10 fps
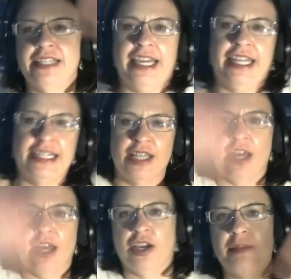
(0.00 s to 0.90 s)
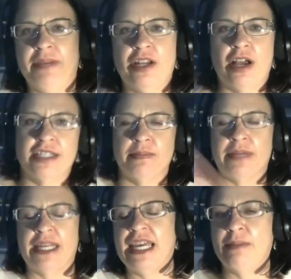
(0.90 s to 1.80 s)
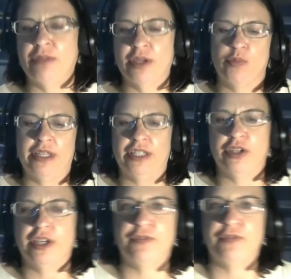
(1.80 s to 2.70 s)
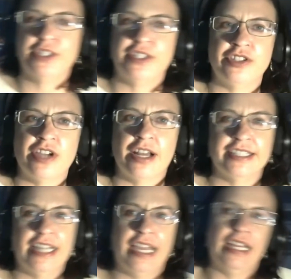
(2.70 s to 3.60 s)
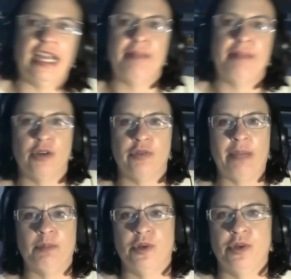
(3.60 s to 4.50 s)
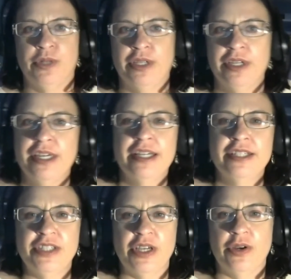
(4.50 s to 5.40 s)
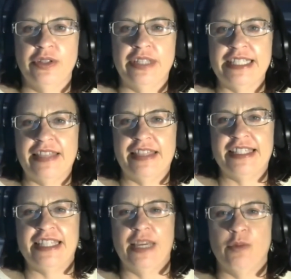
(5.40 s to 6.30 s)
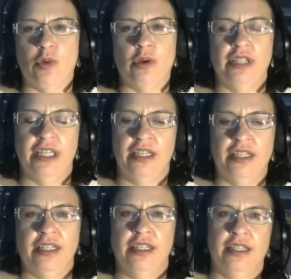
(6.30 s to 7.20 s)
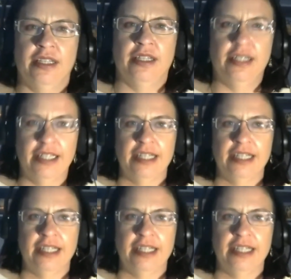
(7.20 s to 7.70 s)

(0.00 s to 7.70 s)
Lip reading: It is going to be an awesome Monday. I'm really looking forward to the talk tonight. I'm in a great mood. So let's get this thing rolling.